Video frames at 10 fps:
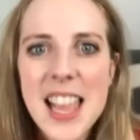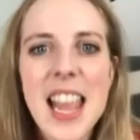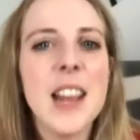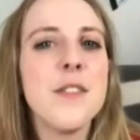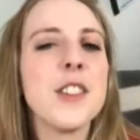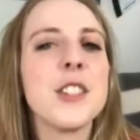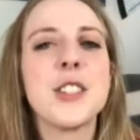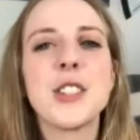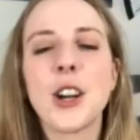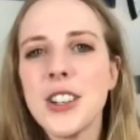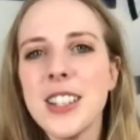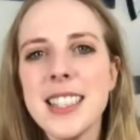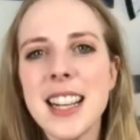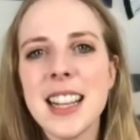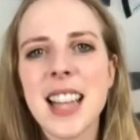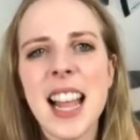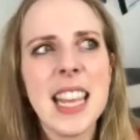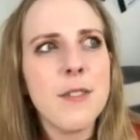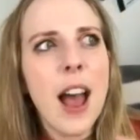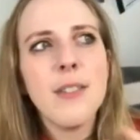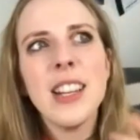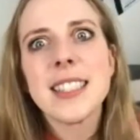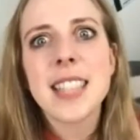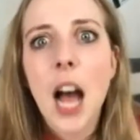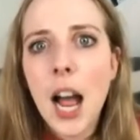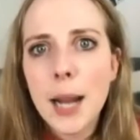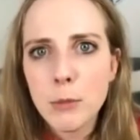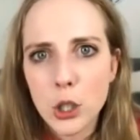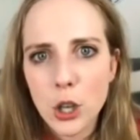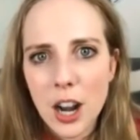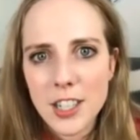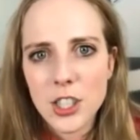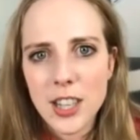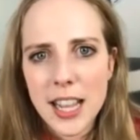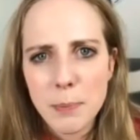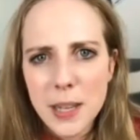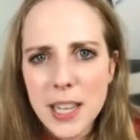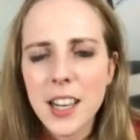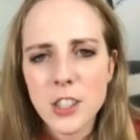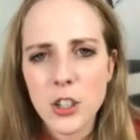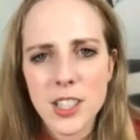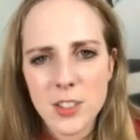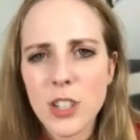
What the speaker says: If if having a time crunch, like being under a